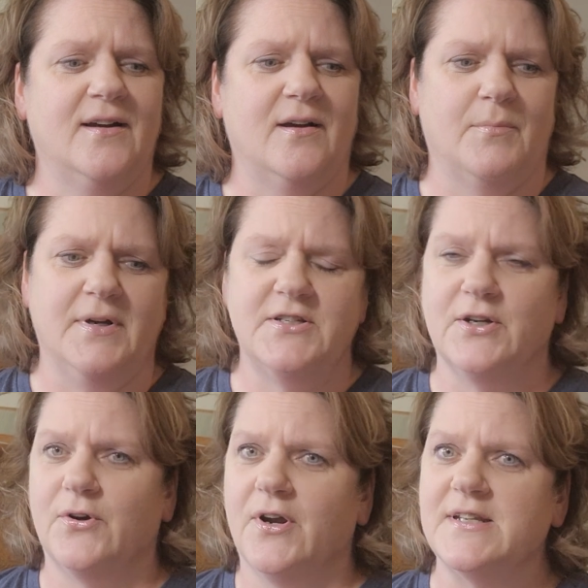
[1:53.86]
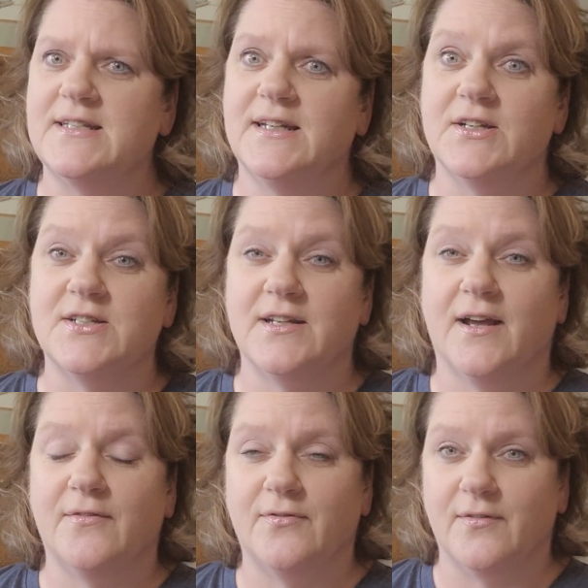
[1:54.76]
a bunch of cross-stitch
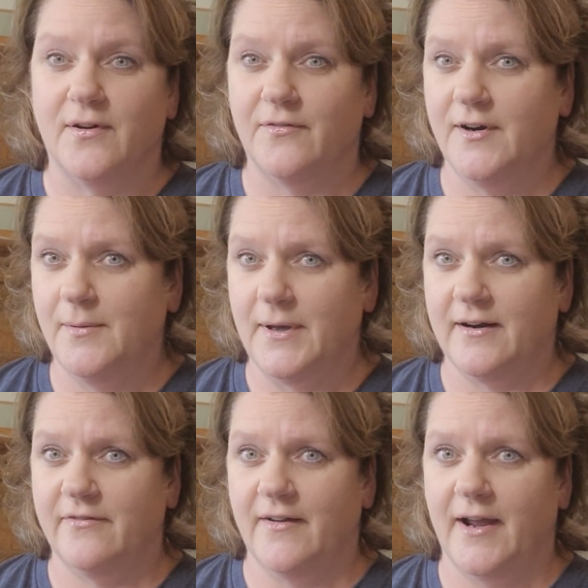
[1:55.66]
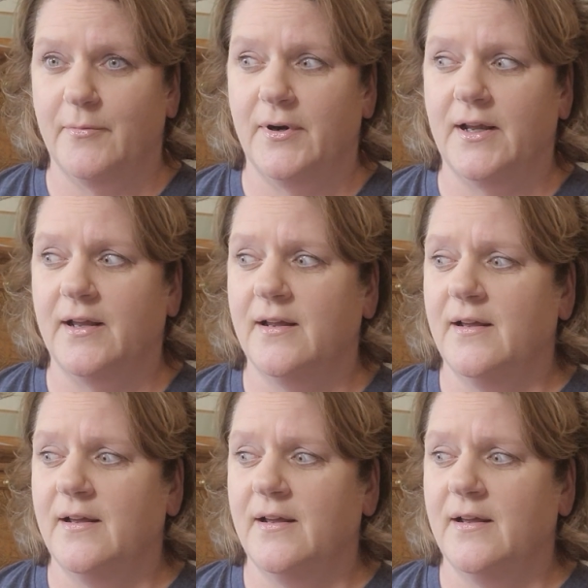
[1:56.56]
stuff, a fair amount of fabric,